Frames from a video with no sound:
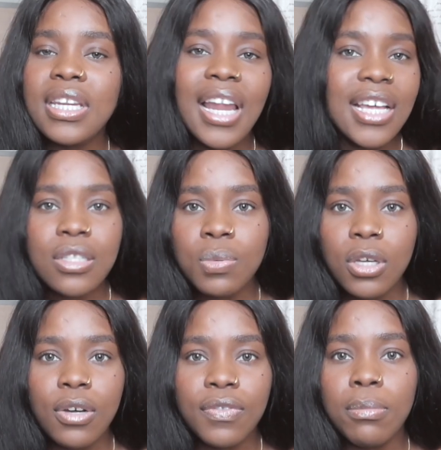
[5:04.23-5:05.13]
the last
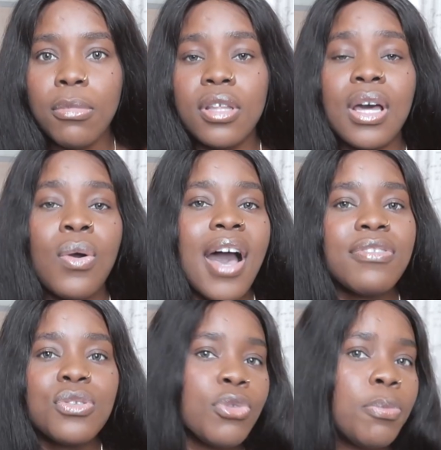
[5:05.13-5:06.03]
week of the month I'll
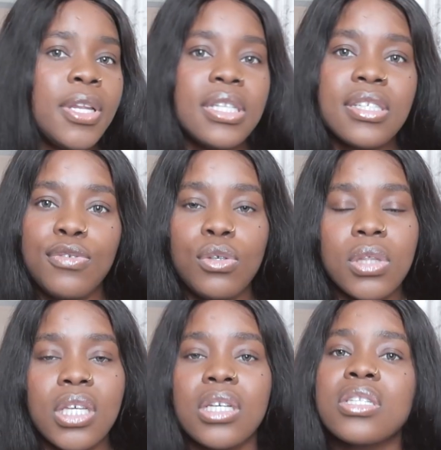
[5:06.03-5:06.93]
have to replace a
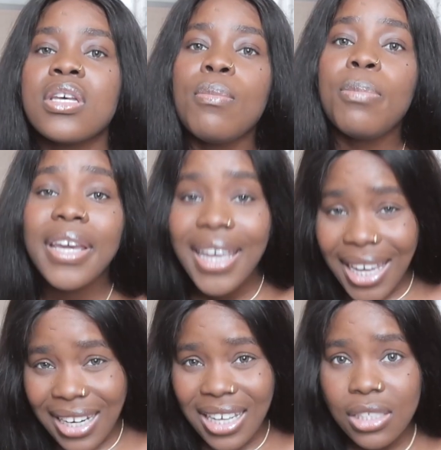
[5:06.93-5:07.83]
few things. But
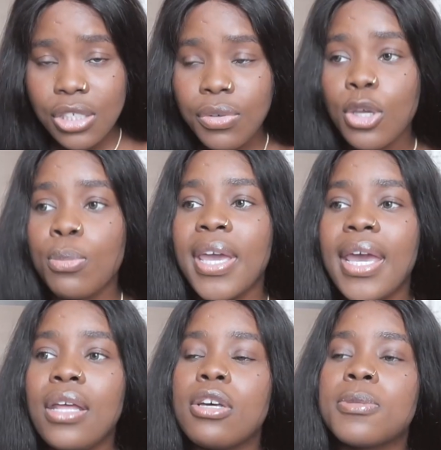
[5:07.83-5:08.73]
here in Nigeria, you
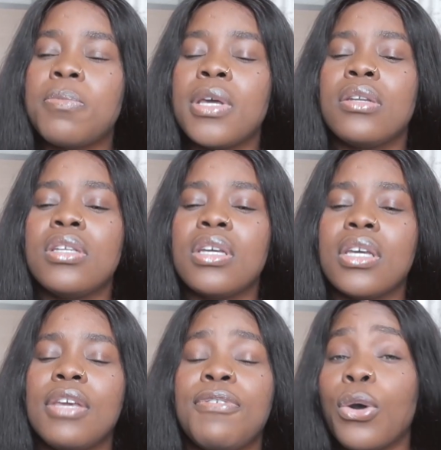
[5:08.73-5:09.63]
might end up
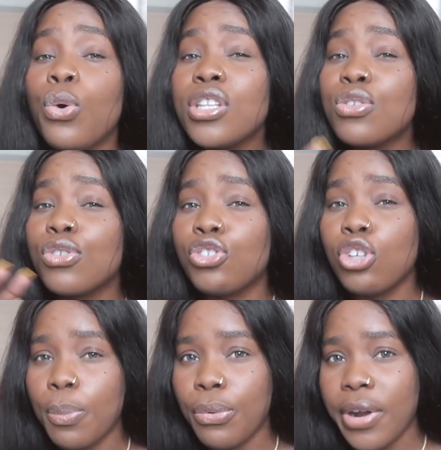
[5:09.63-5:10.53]
spending, if you're going to
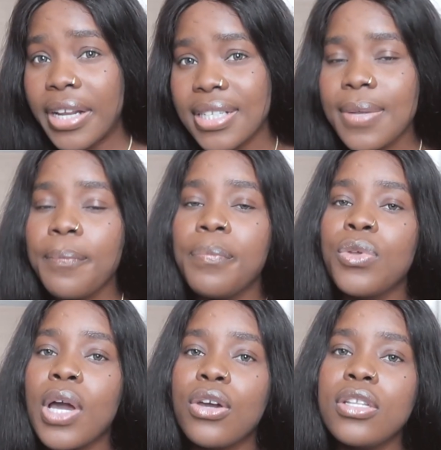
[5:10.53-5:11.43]
SHOPRITE,
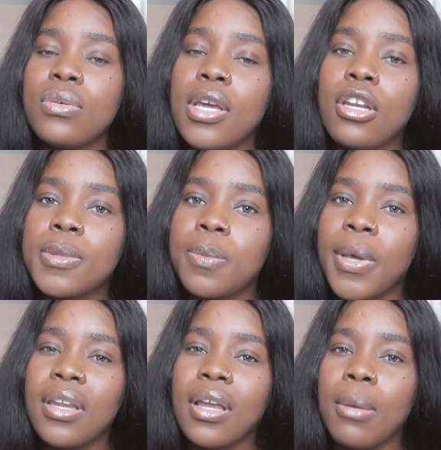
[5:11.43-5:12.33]
you are going to end up
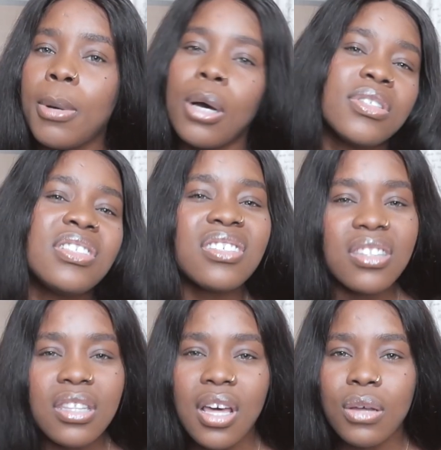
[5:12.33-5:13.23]
spending about
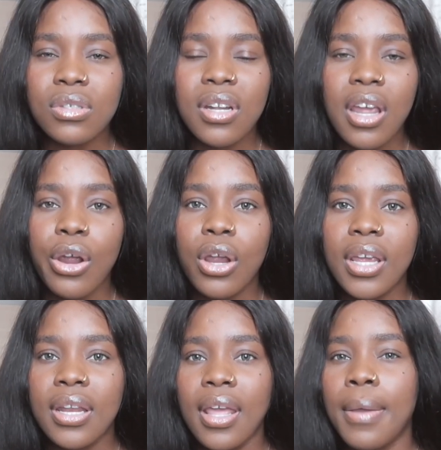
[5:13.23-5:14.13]
60,000
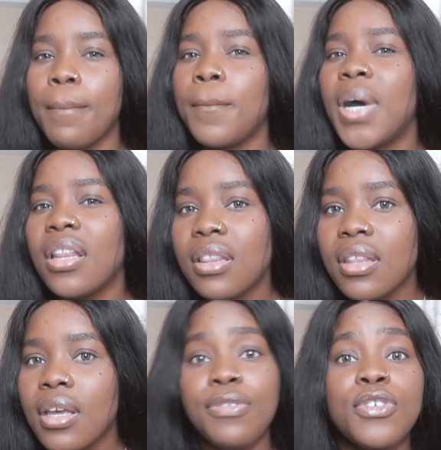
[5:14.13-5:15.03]
naira in a
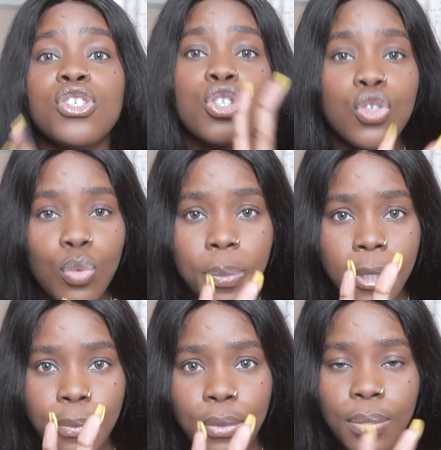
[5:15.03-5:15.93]
month if it's just 2
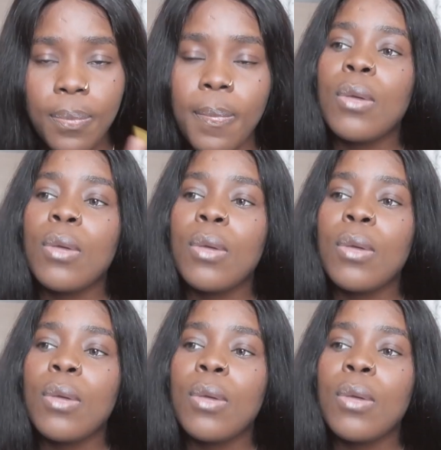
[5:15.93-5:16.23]
people.